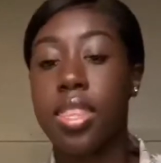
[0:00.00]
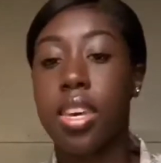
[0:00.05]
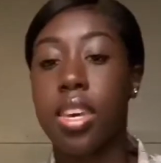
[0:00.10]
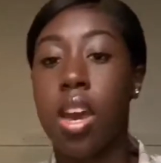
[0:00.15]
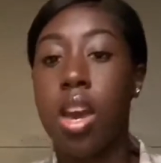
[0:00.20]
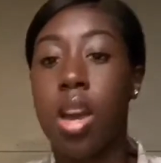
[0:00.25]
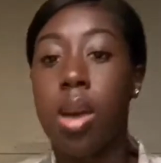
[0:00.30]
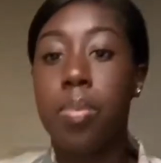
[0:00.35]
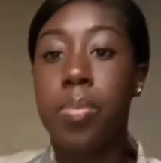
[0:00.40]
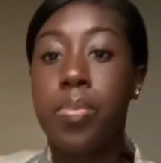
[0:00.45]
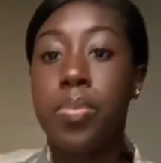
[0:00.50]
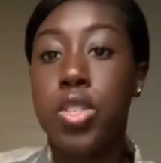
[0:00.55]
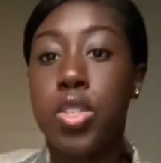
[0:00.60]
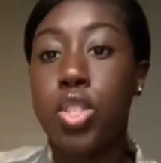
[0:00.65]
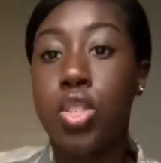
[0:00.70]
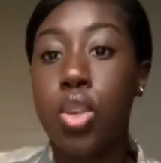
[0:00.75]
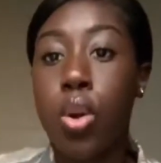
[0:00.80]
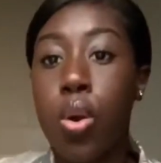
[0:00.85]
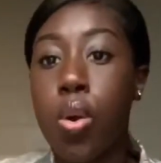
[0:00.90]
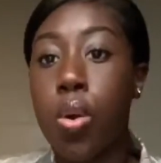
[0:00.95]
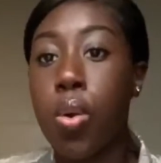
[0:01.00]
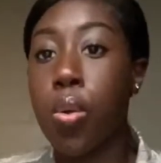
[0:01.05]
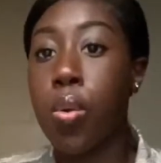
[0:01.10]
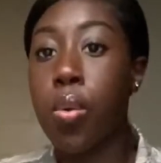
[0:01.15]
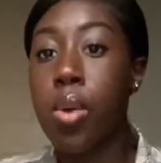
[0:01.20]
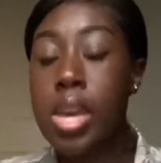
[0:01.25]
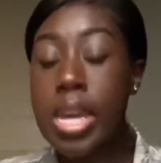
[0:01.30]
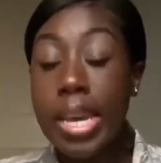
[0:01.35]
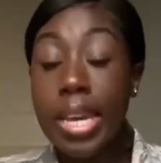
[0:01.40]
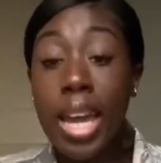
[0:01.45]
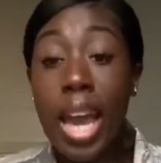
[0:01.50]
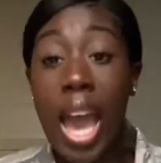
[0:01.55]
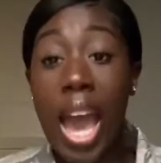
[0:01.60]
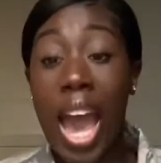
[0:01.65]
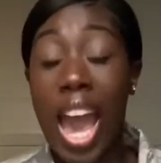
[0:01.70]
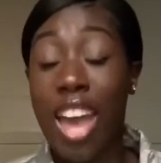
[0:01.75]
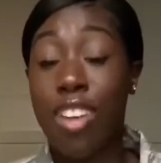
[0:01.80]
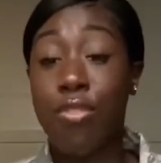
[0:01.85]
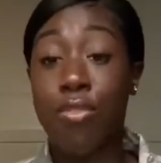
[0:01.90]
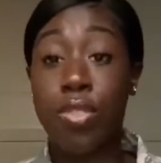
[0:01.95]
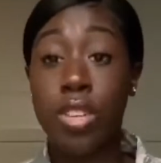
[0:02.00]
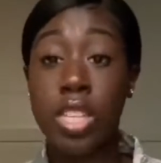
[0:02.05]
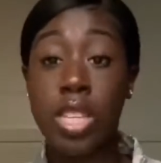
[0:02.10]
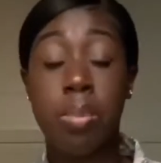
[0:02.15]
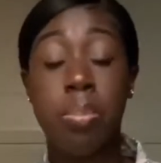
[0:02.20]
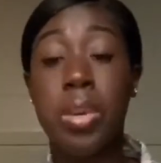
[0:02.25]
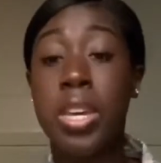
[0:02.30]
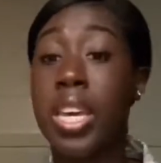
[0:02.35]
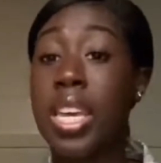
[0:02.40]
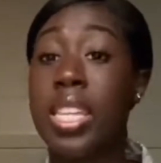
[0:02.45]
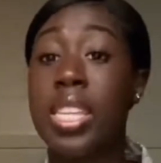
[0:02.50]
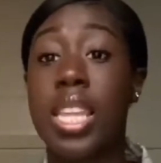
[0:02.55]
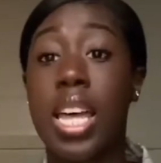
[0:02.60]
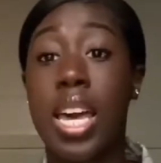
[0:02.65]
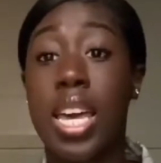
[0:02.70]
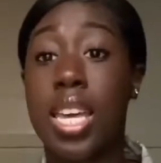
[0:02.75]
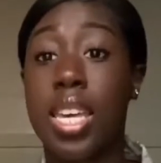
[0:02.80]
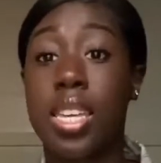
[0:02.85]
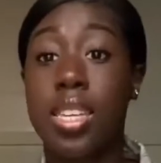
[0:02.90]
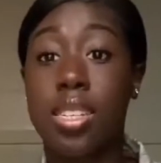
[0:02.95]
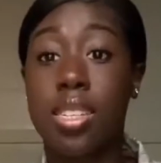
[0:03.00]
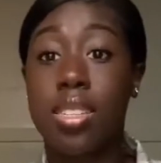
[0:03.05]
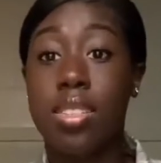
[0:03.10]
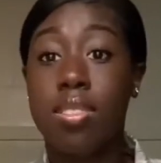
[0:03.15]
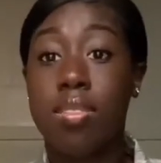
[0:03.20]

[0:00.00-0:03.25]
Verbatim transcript: Um, so I've really been like